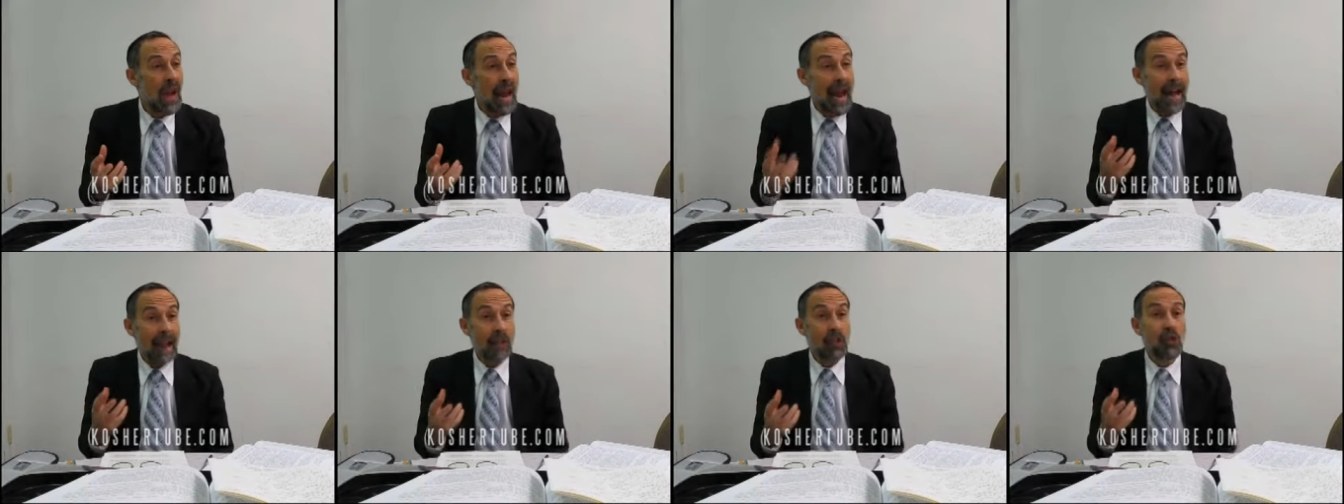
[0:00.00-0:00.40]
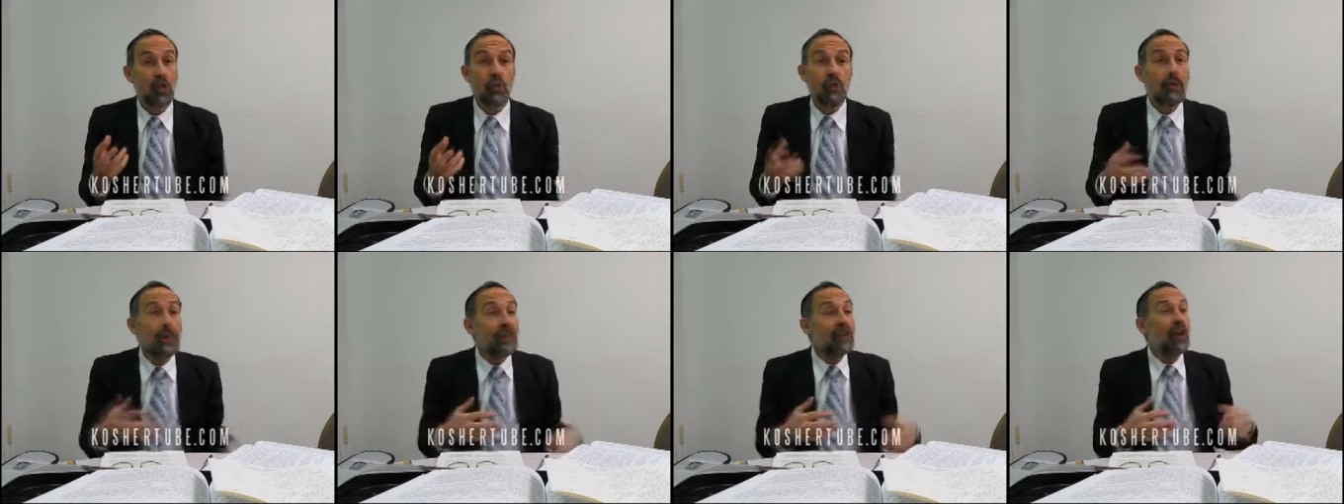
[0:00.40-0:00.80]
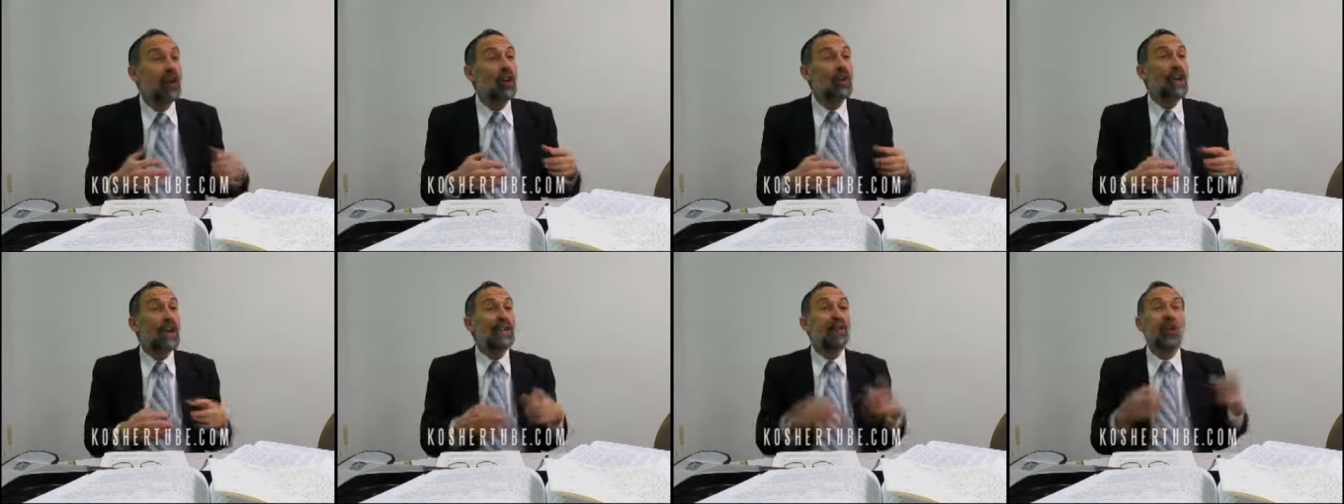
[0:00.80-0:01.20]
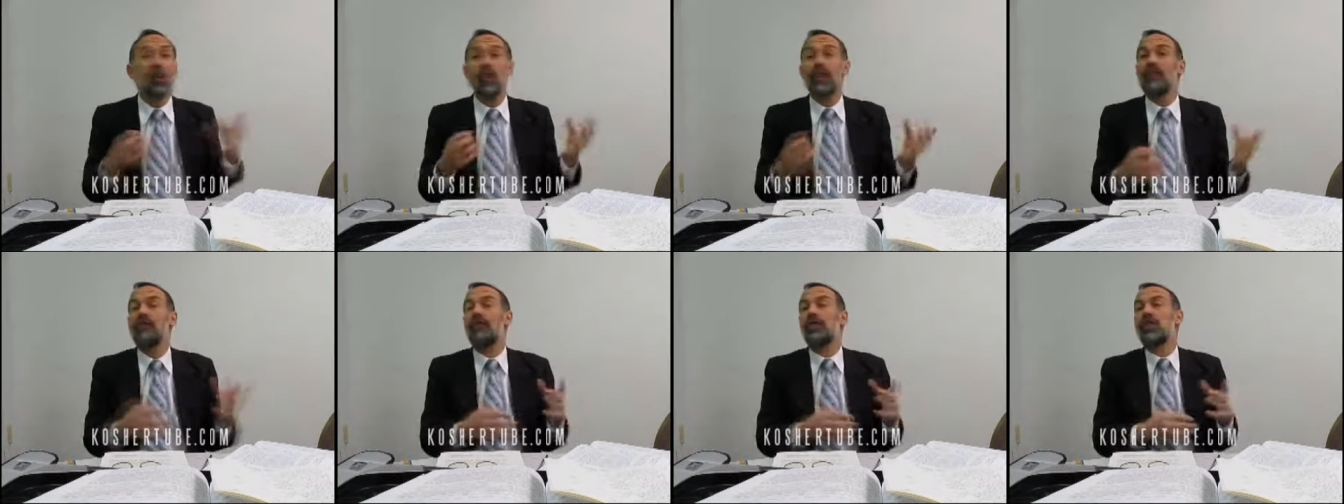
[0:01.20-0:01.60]
And truth be told, had
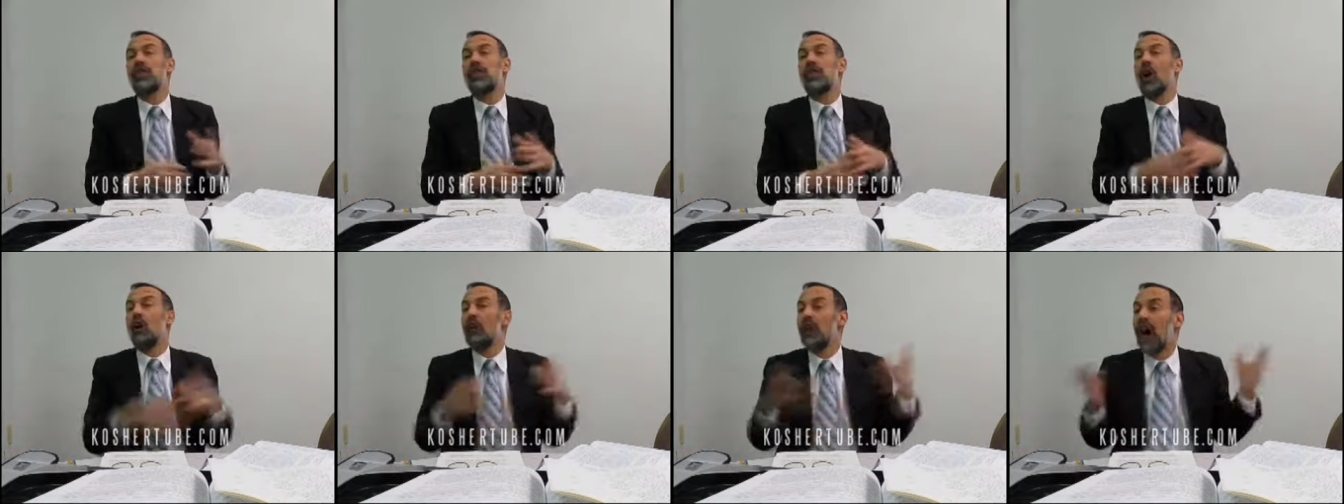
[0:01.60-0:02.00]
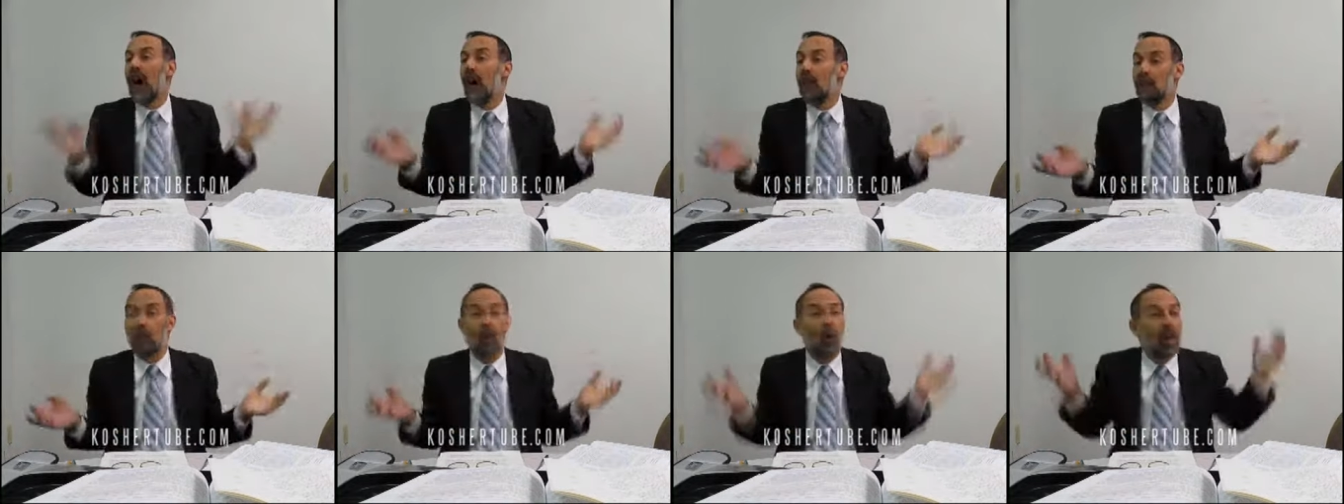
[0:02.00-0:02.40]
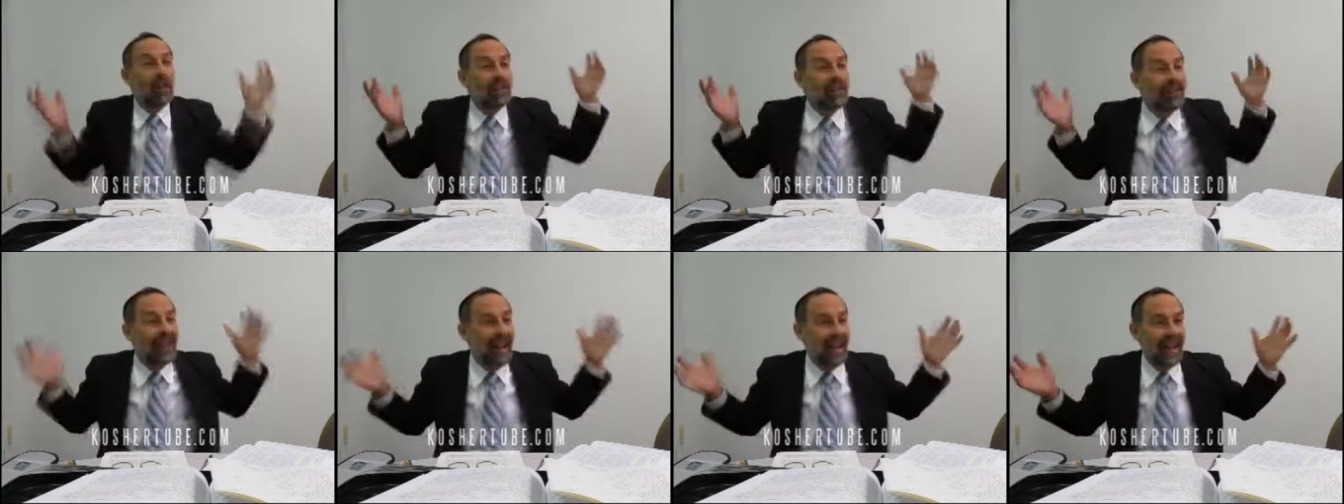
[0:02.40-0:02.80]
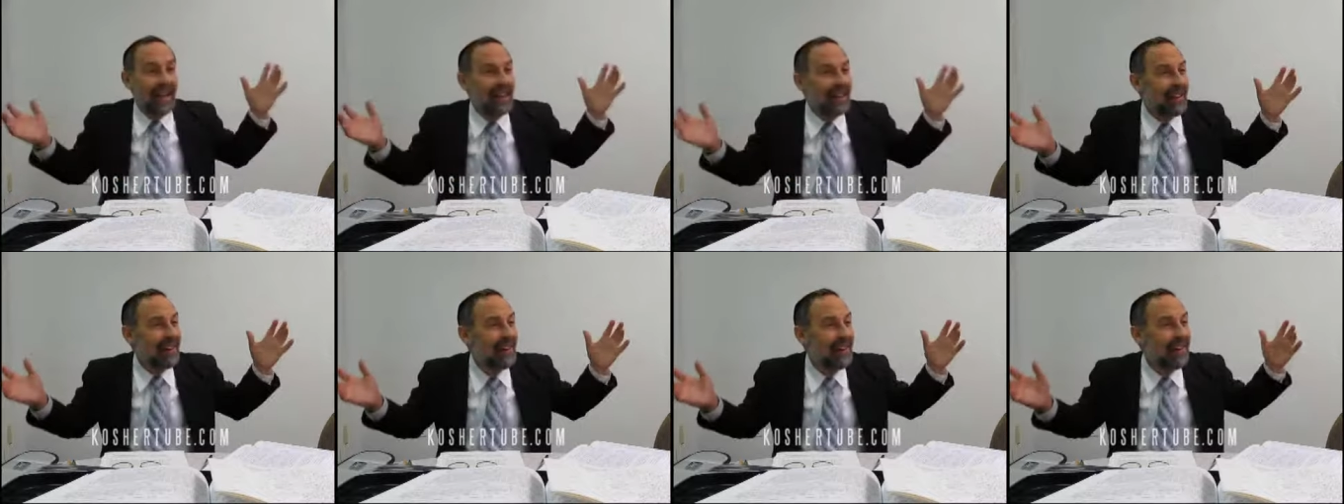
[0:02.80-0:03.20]
Yosef just shown up one day